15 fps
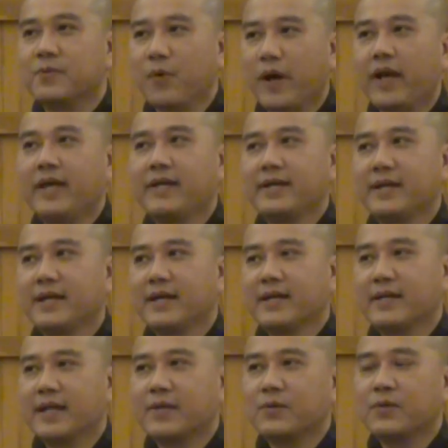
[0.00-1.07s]
ways
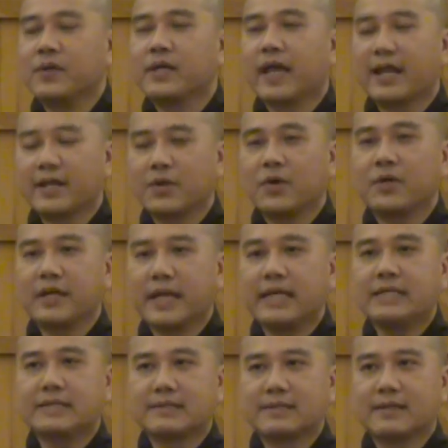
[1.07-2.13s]
that we can
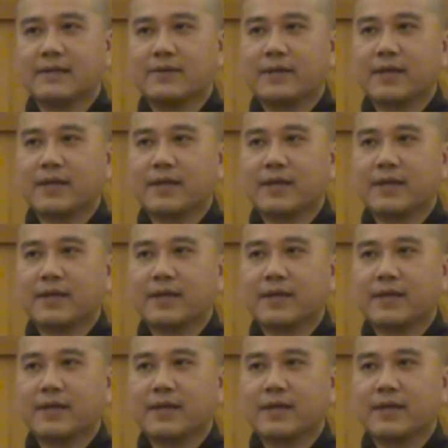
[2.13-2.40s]
donate,